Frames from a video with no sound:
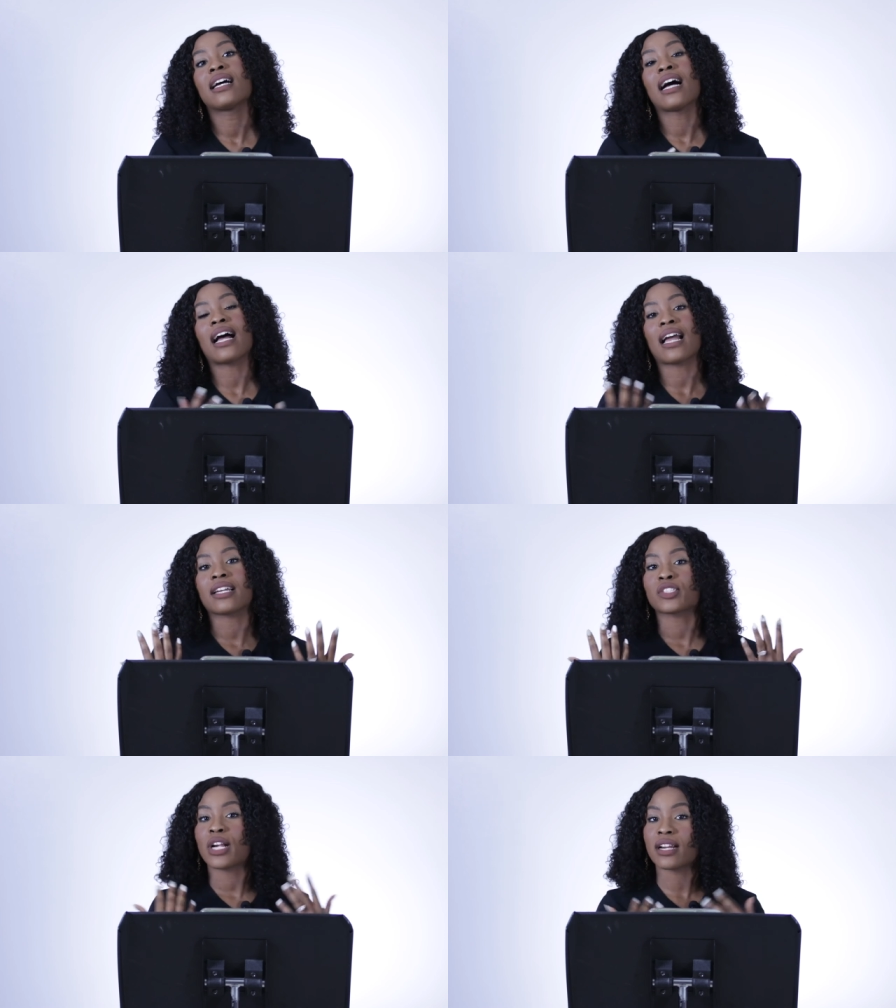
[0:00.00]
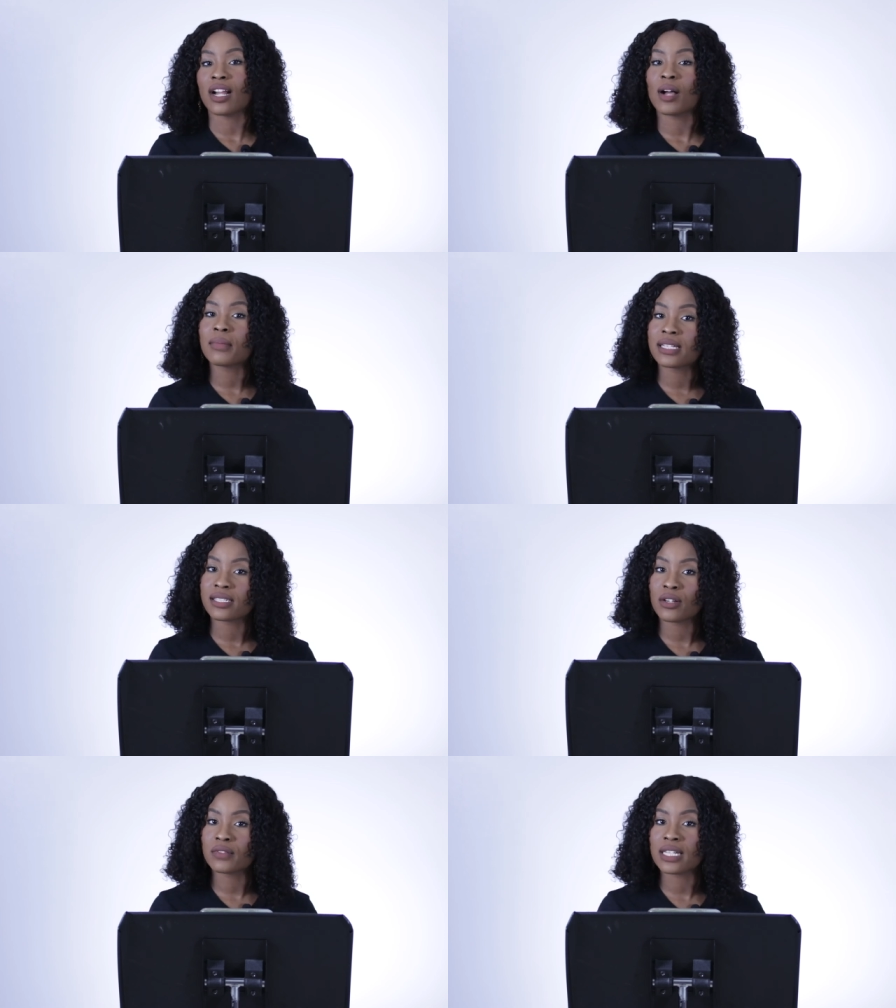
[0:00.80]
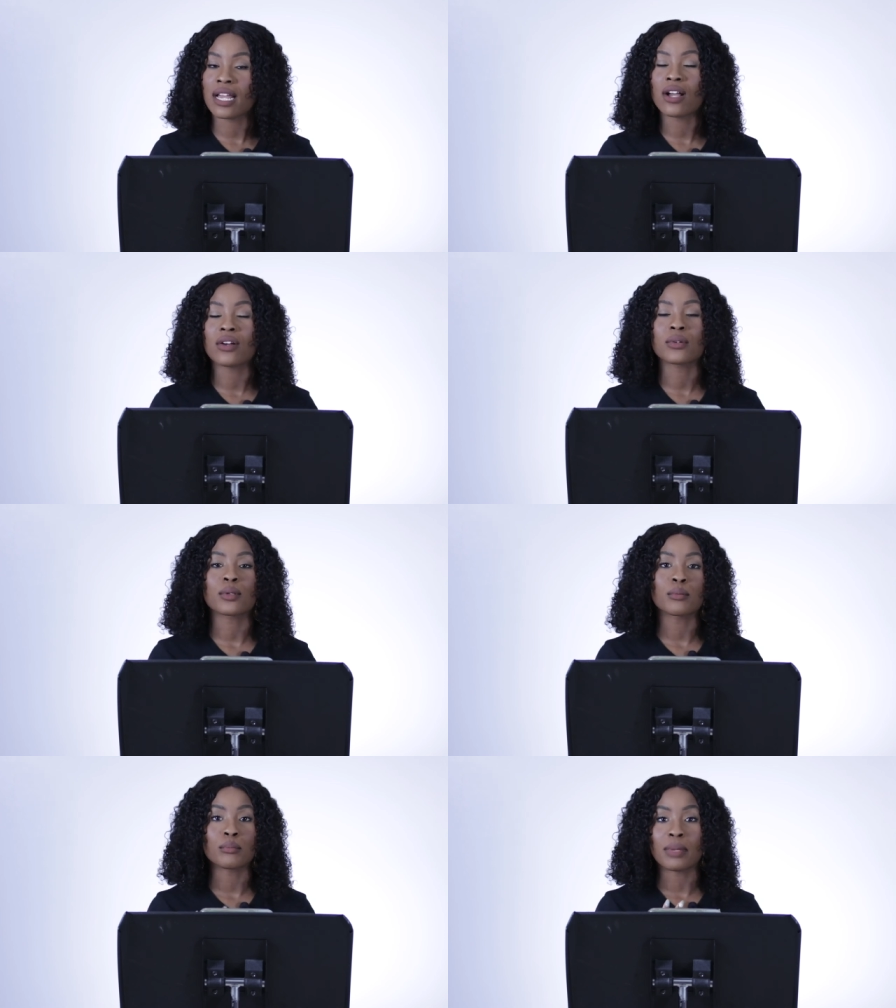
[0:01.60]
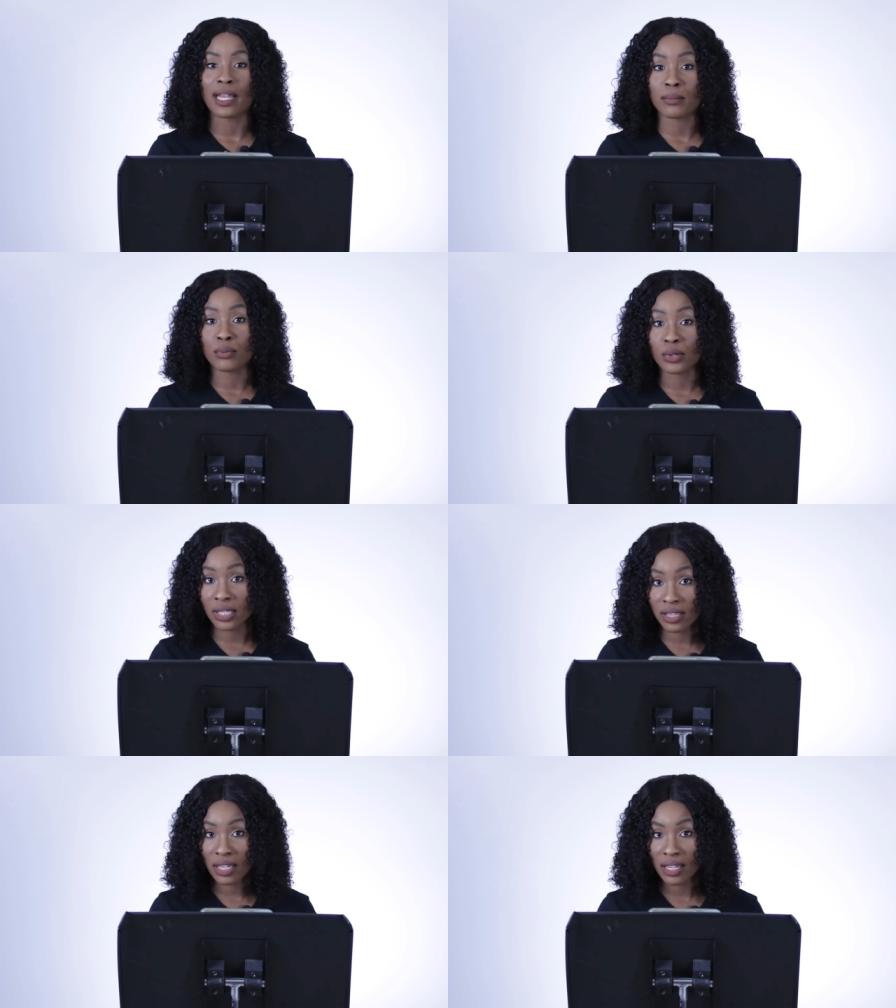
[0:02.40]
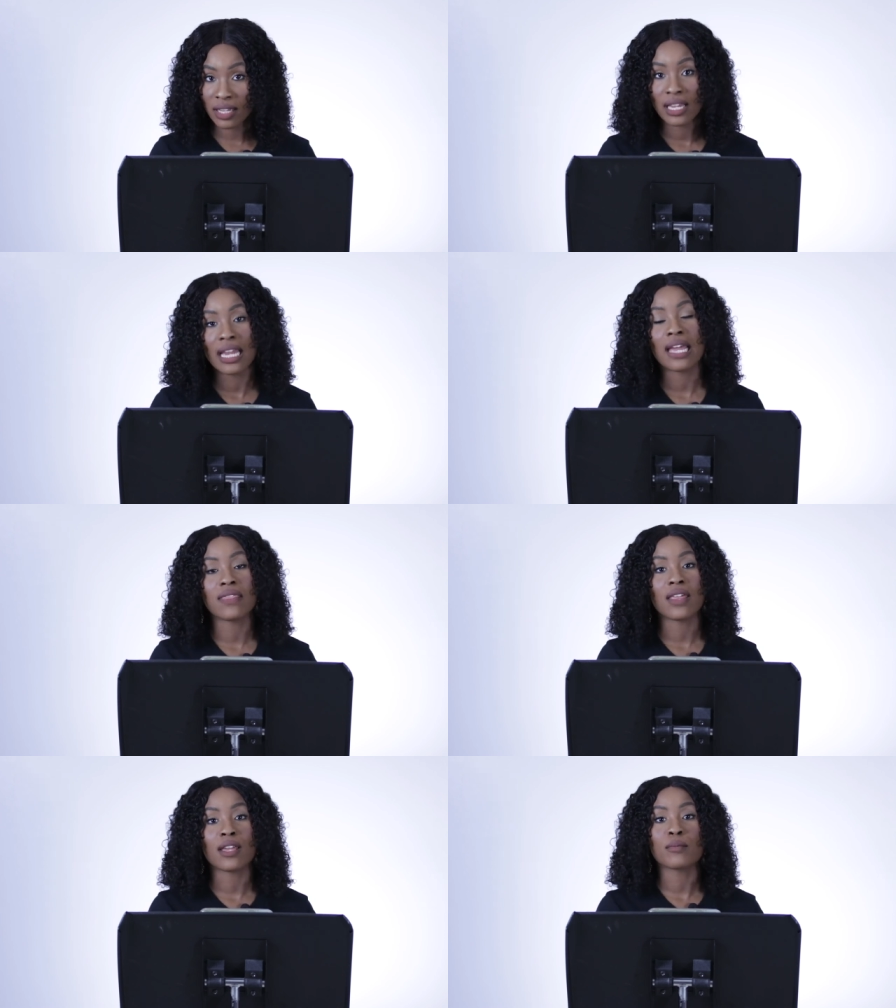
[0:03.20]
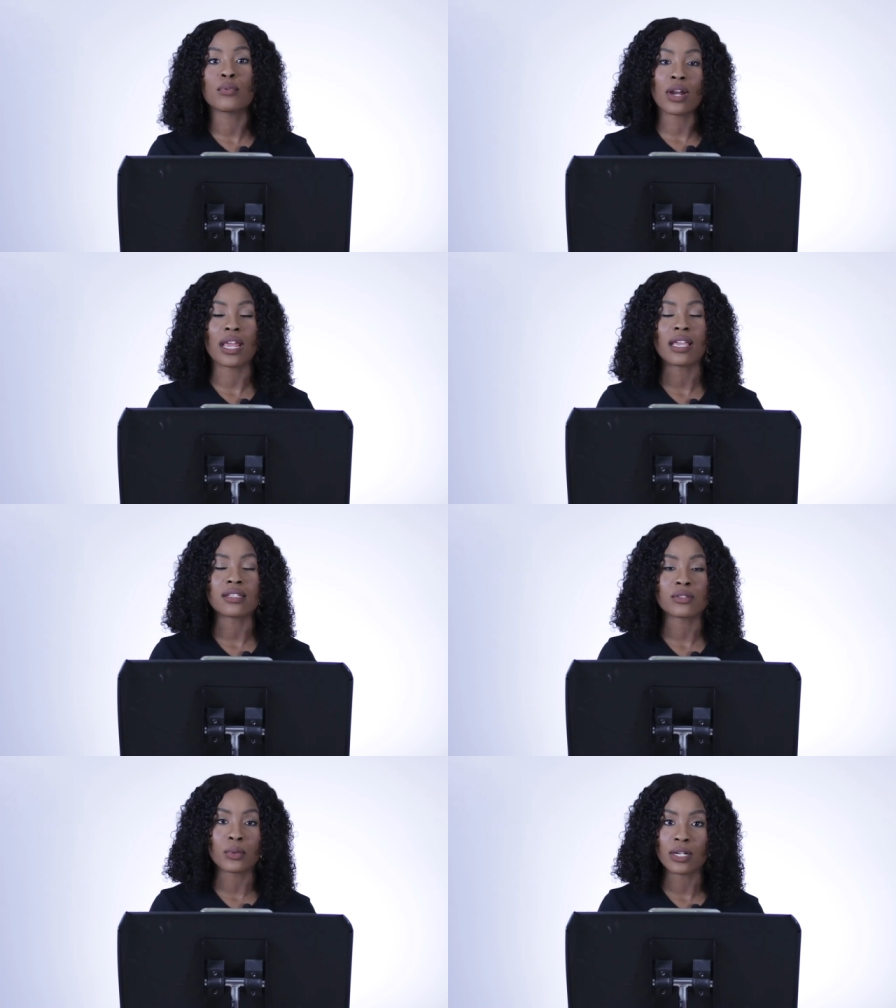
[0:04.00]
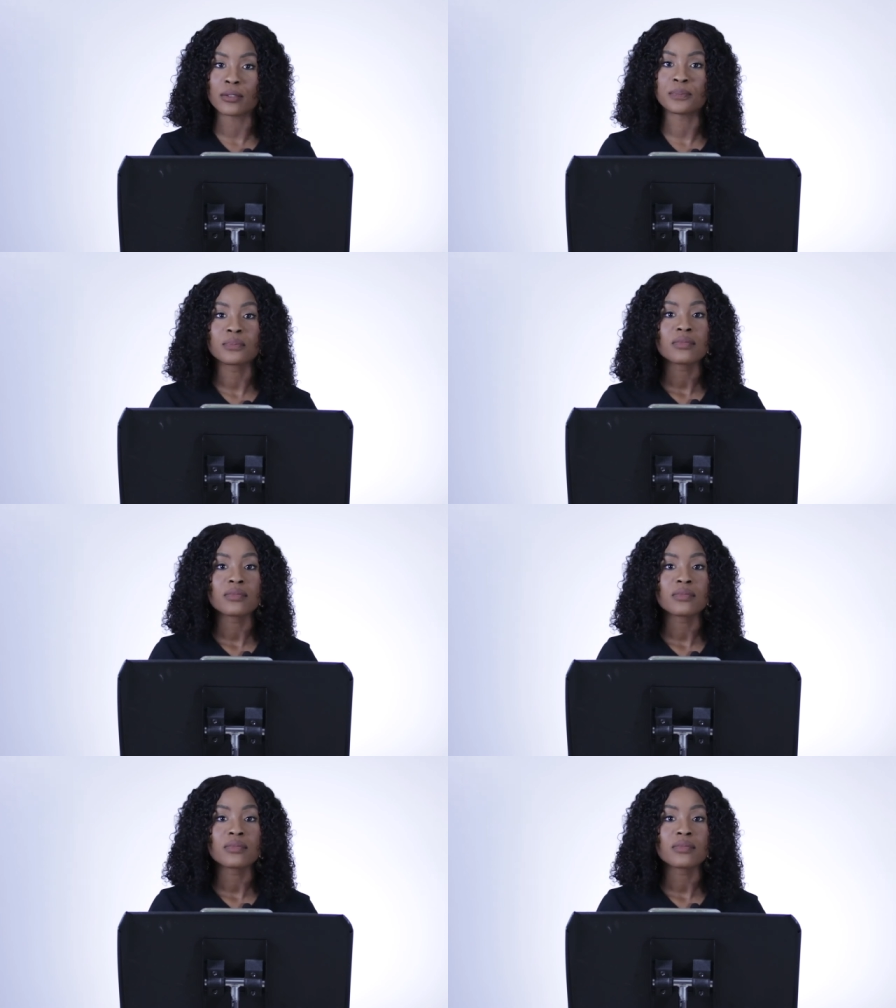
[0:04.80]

I try to calm myself down by breathing and then praying as well.